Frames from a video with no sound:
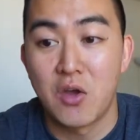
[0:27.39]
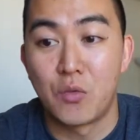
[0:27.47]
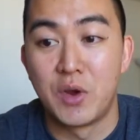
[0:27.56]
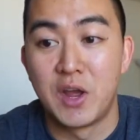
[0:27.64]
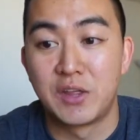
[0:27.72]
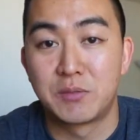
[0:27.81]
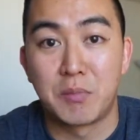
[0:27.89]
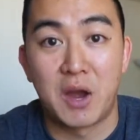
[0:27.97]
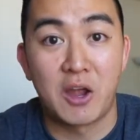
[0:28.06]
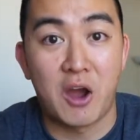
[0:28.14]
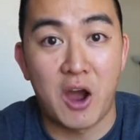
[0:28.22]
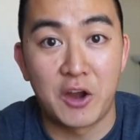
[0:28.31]
with
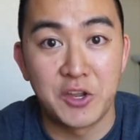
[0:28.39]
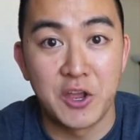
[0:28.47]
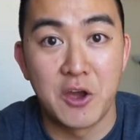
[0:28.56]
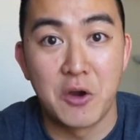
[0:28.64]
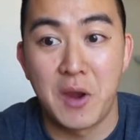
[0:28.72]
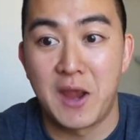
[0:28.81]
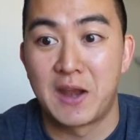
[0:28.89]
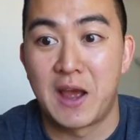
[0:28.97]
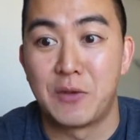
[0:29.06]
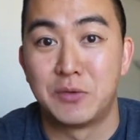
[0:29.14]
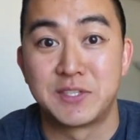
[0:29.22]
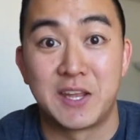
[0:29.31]
my audio and
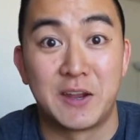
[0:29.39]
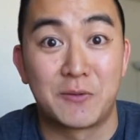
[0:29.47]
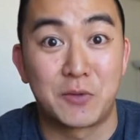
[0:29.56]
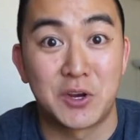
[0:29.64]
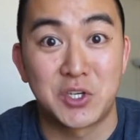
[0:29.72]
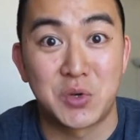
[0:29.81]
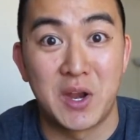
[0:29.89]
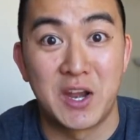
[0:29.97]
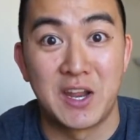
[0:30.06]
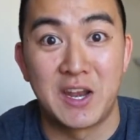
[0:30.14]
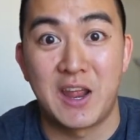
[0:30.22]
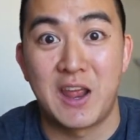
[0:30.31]
I was getting
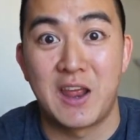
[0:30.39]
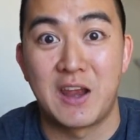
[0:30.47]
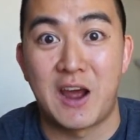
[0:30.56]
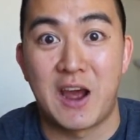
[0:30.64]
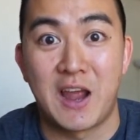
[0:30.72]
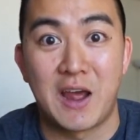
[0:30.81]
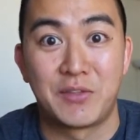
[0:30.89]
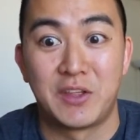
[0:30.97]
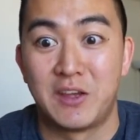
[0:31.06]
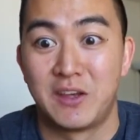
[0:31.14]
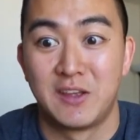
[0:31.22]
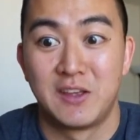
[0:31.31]
frustrated and I have
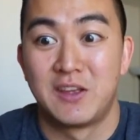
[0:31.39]
to